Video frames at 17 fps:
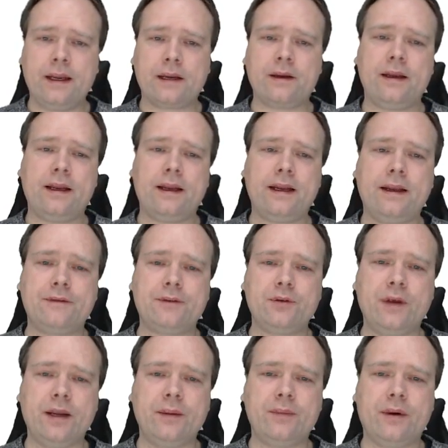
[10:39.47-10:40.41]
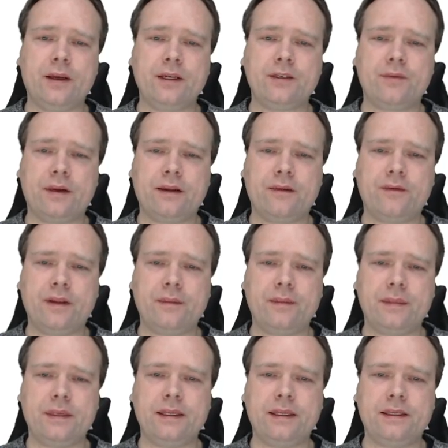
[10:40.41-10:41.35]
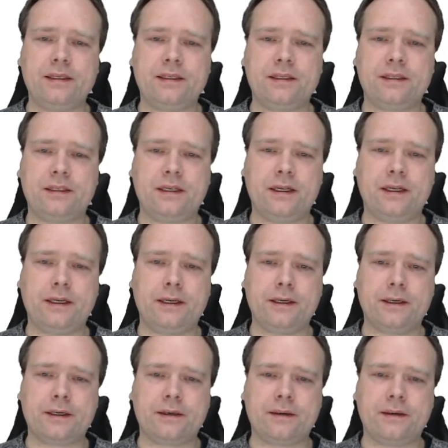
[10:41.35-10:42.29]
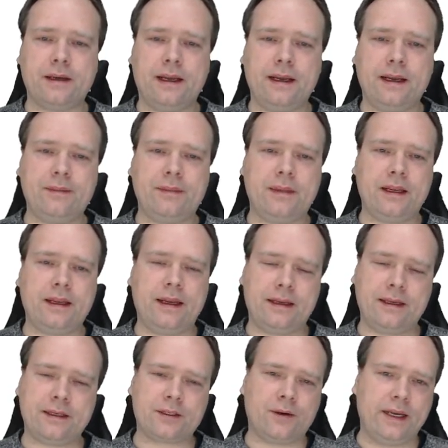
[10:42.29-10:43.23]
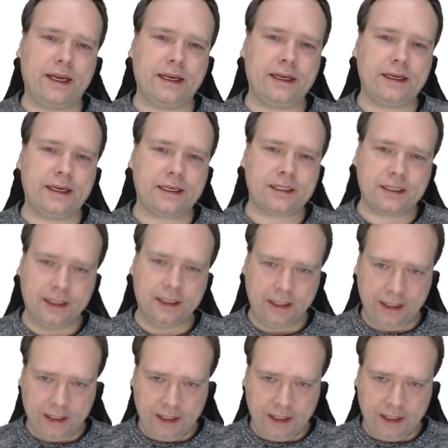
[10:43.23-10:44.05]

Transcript: Then I have two endpoints. One of them is I named that's called index.